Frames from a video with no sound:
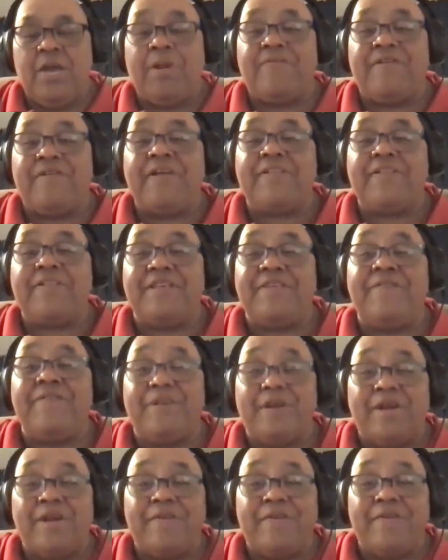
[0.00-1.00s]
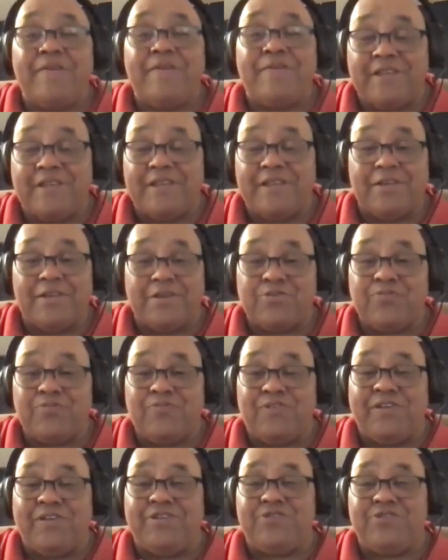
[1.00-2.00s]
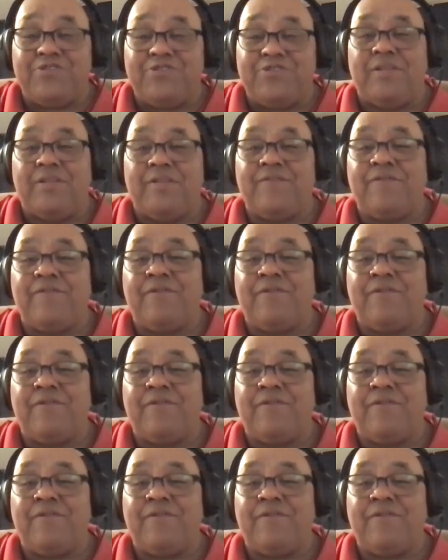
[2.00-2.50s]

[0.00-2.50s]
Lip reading: Matter of fact, a little funny story,